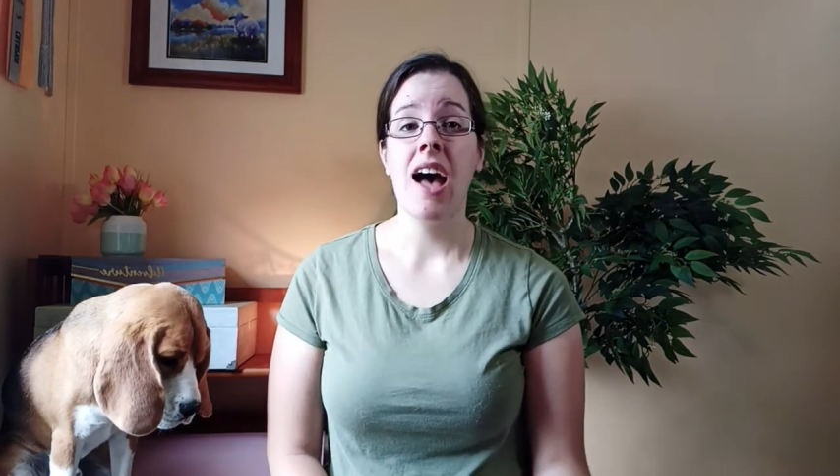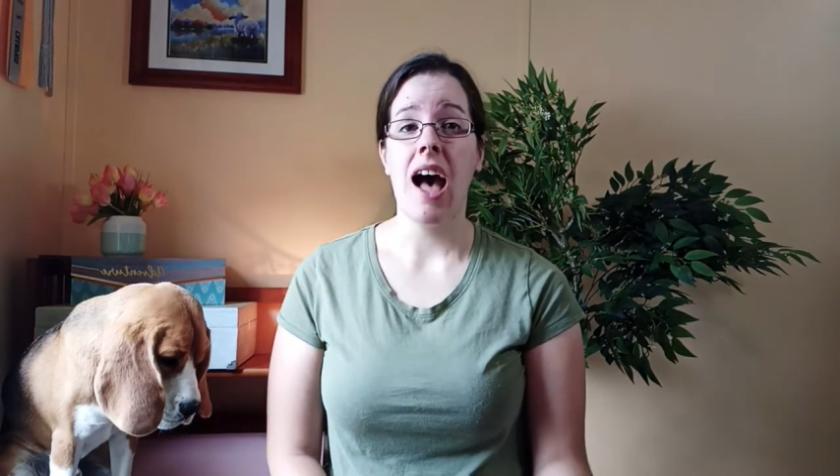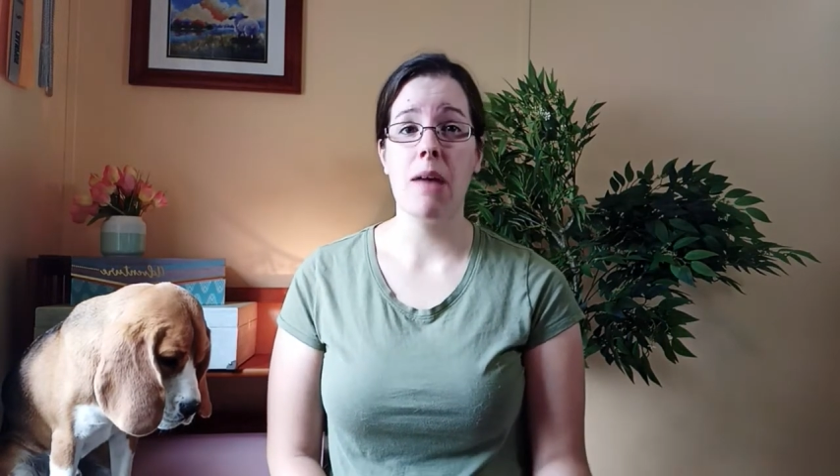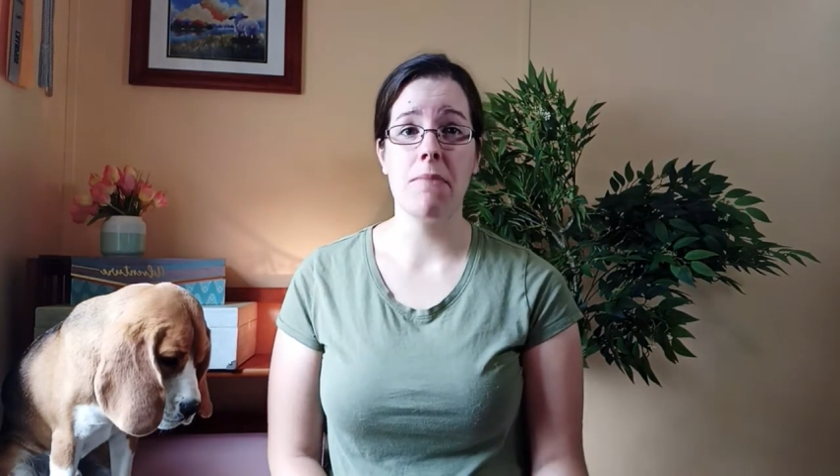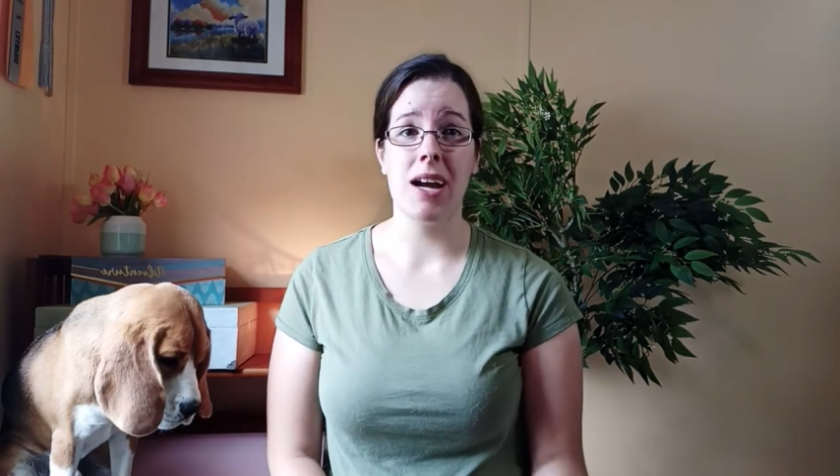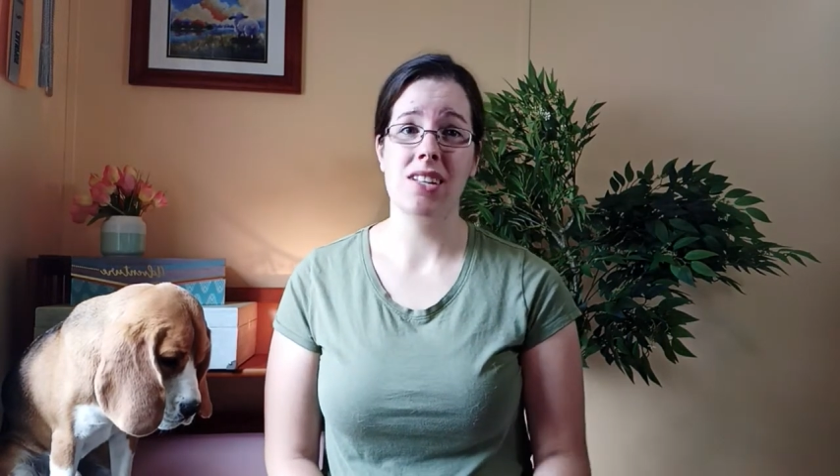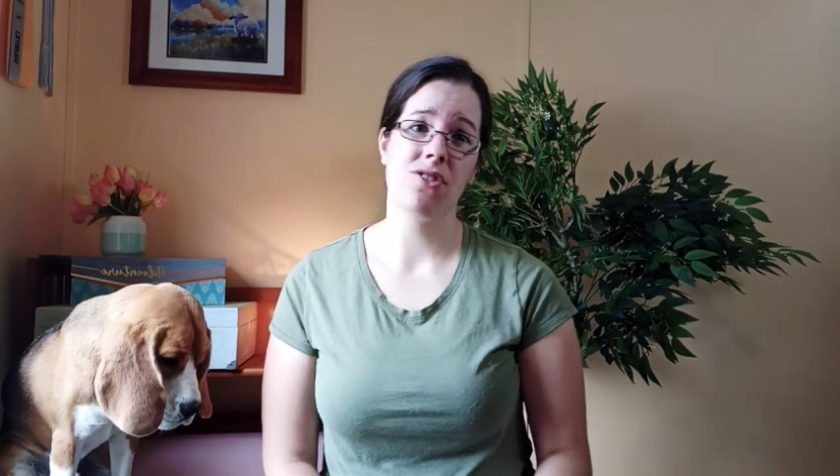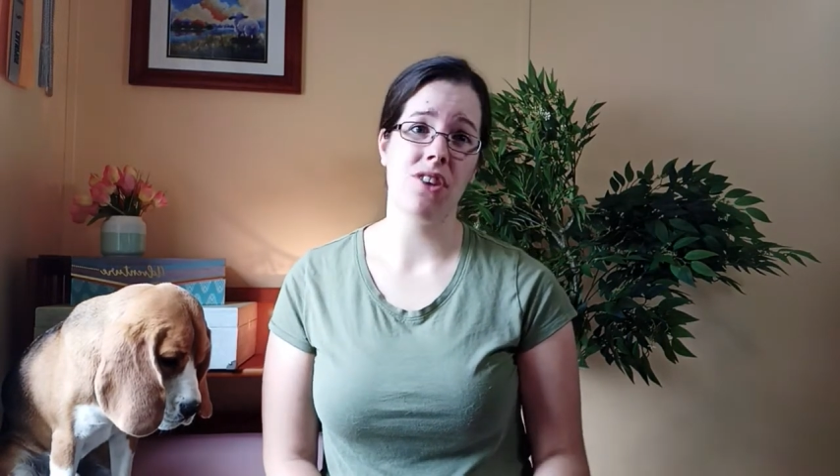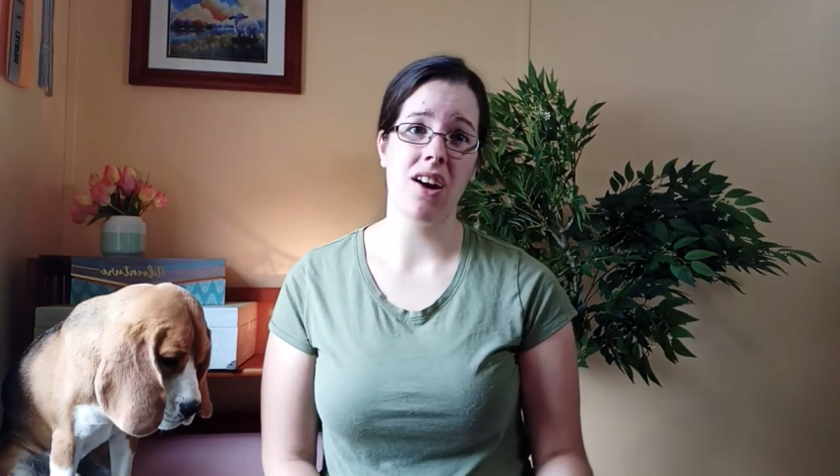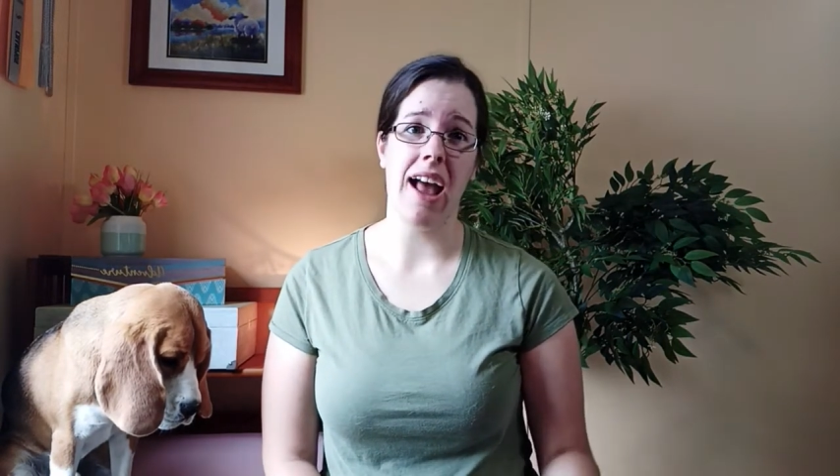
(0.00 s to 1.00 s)
I might
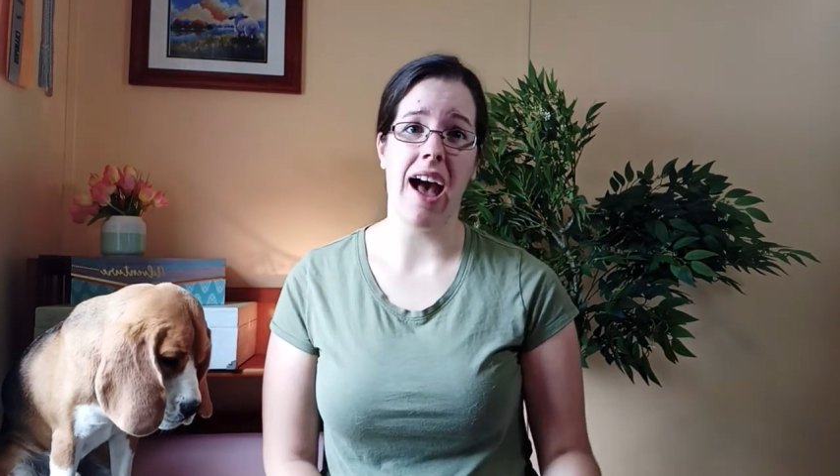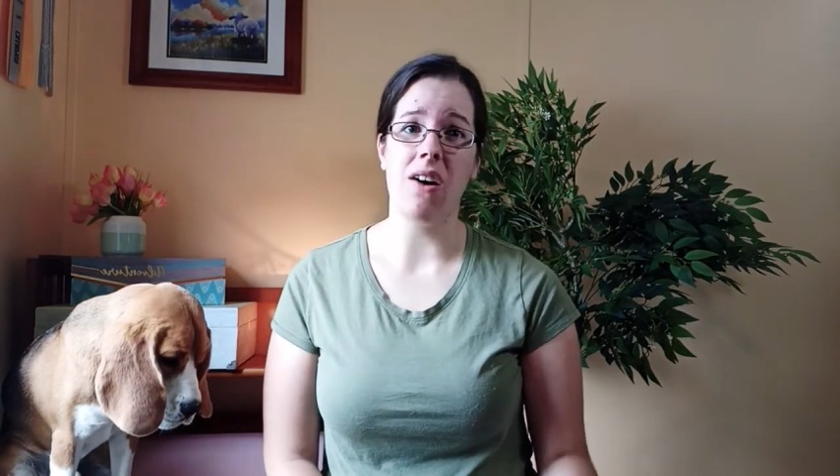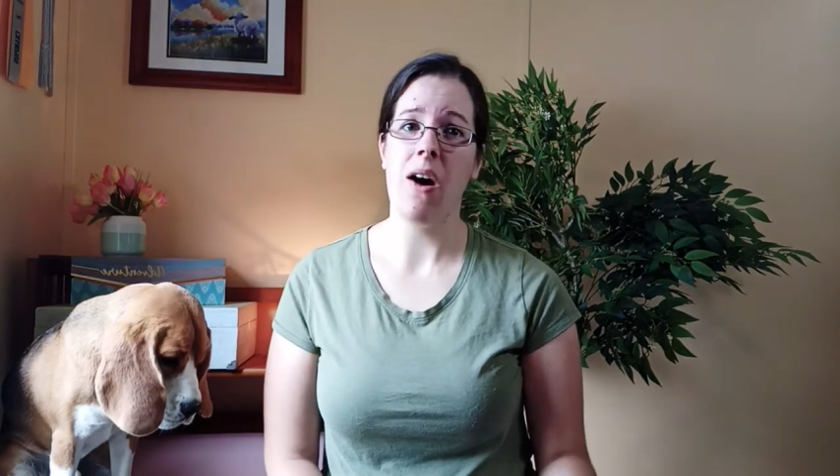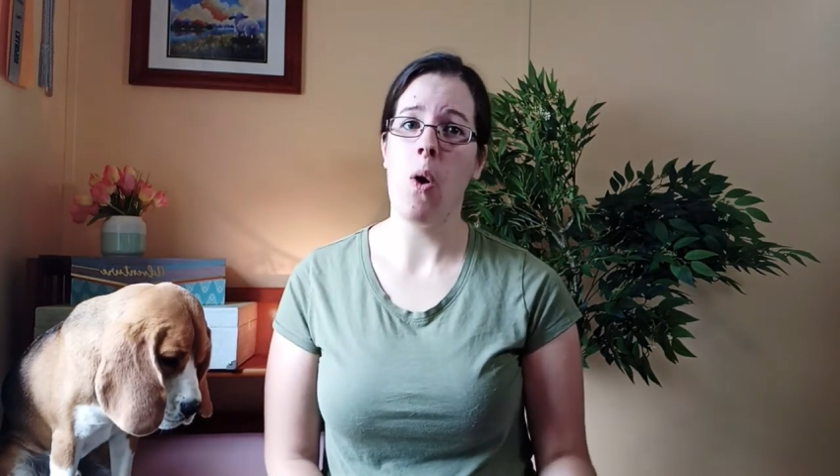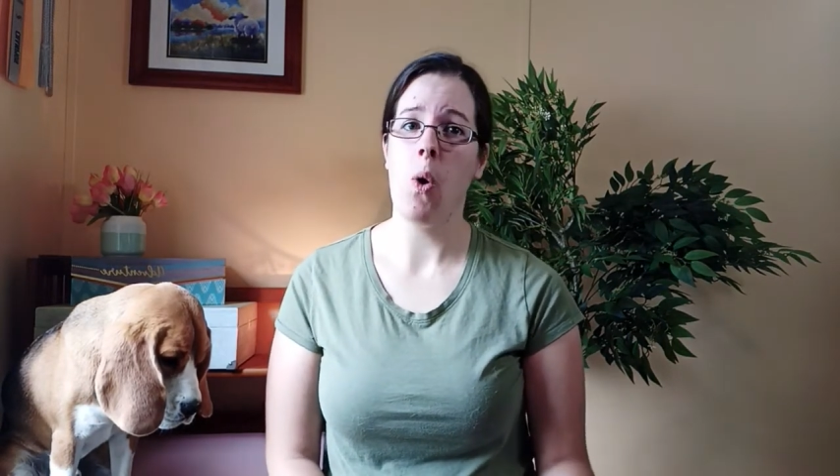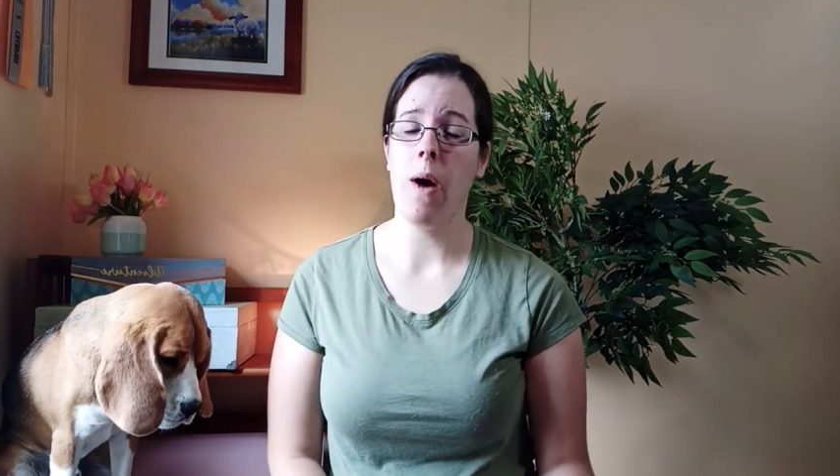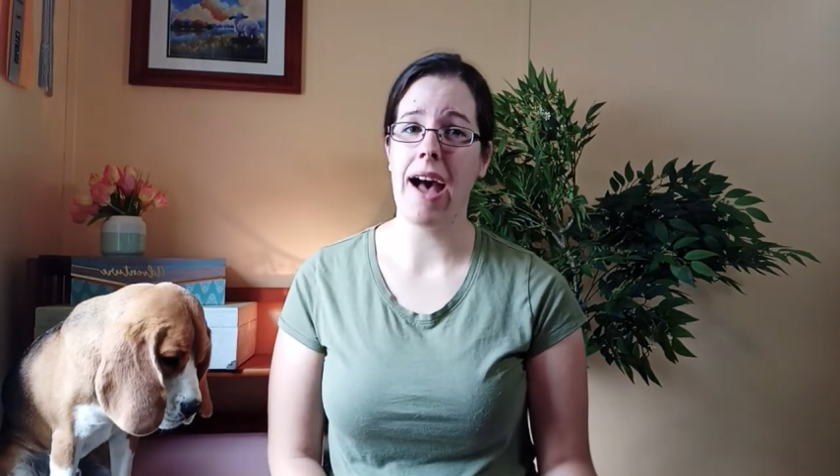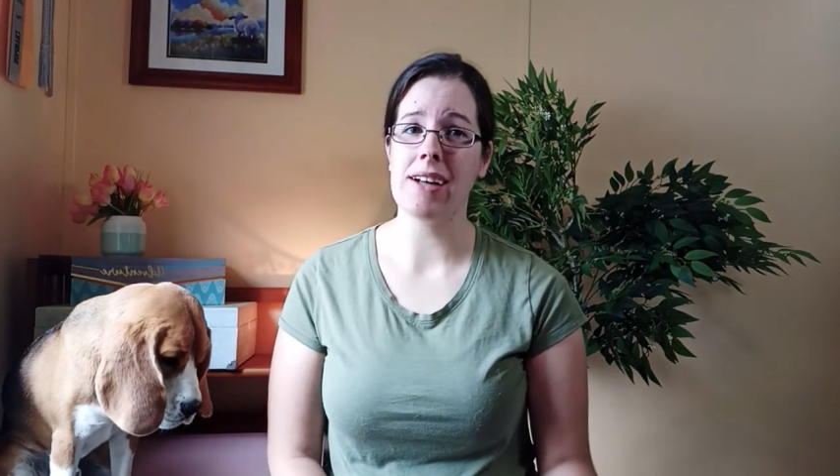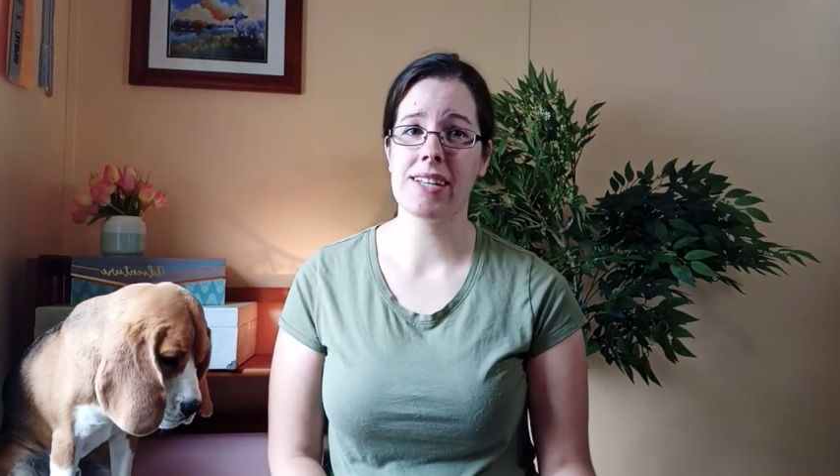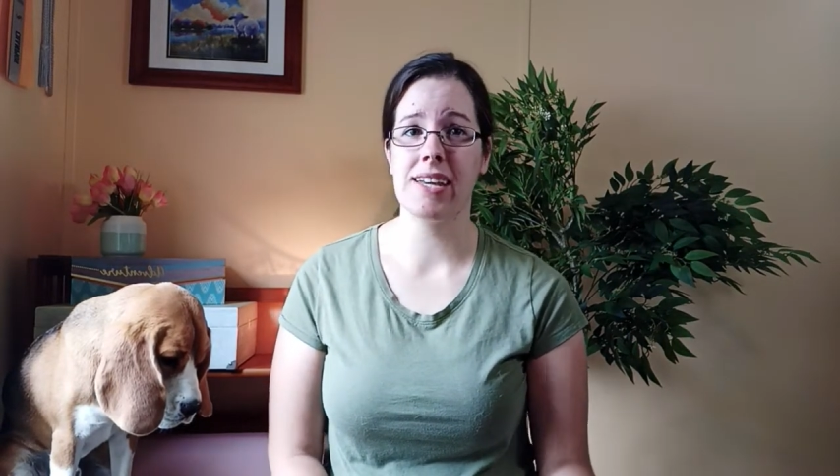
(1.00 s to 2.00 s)
start out
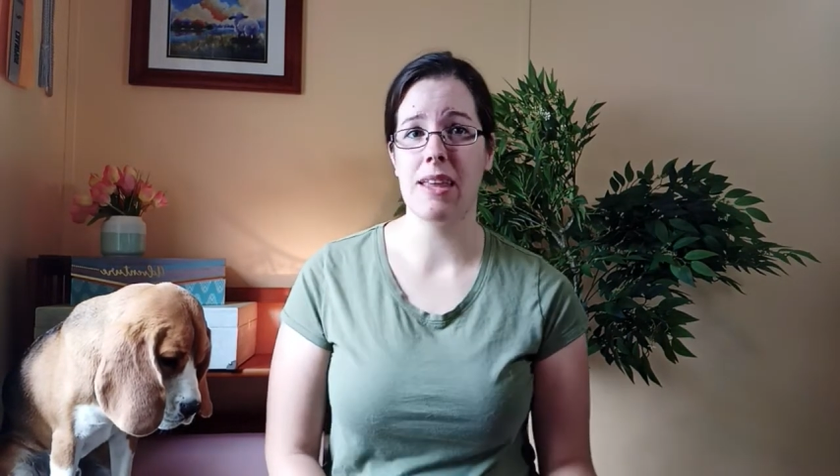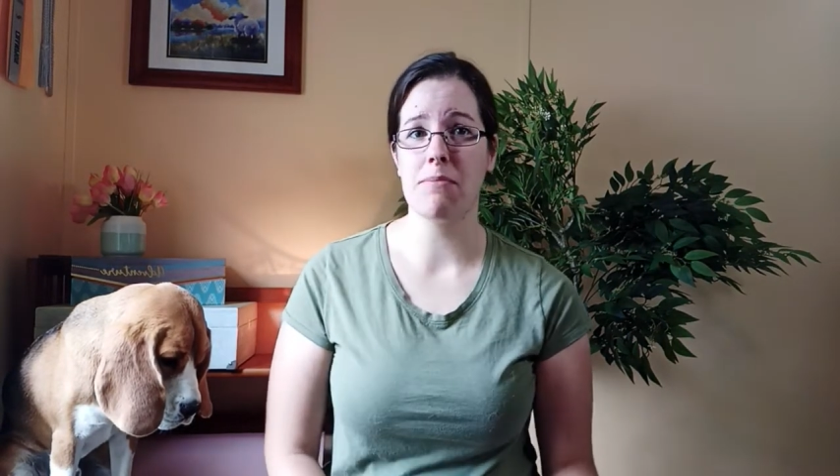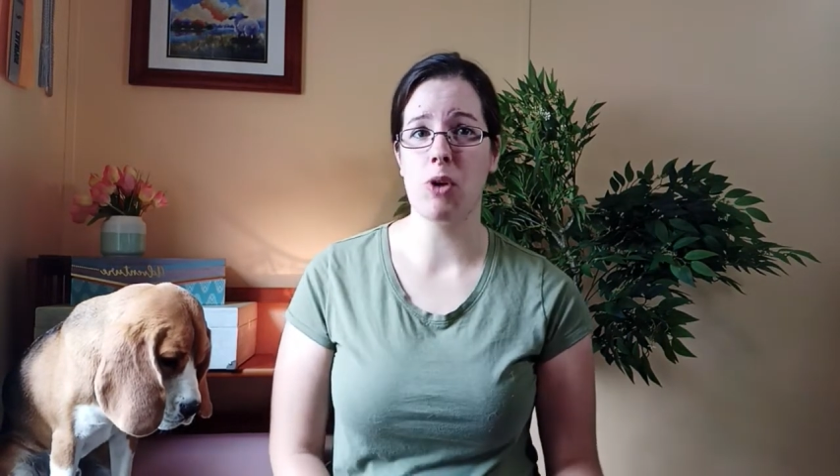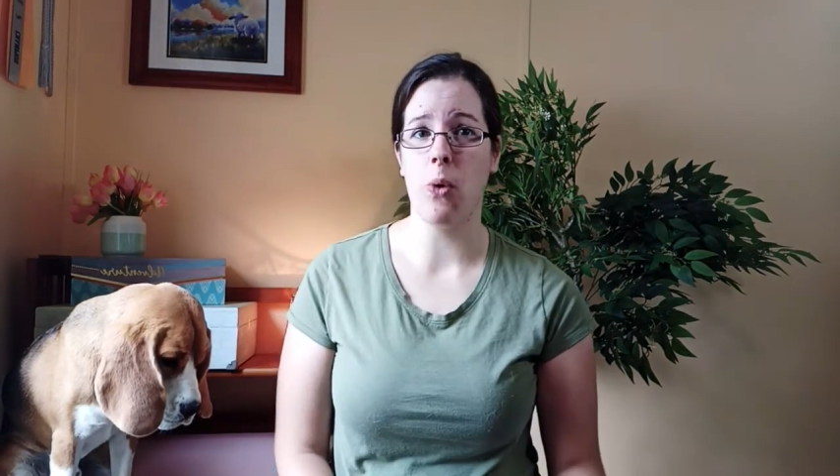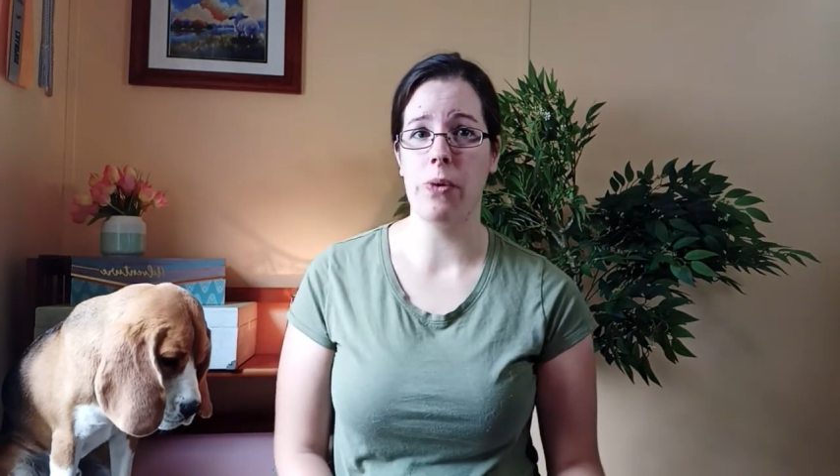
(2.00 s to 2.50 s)
asking them to hold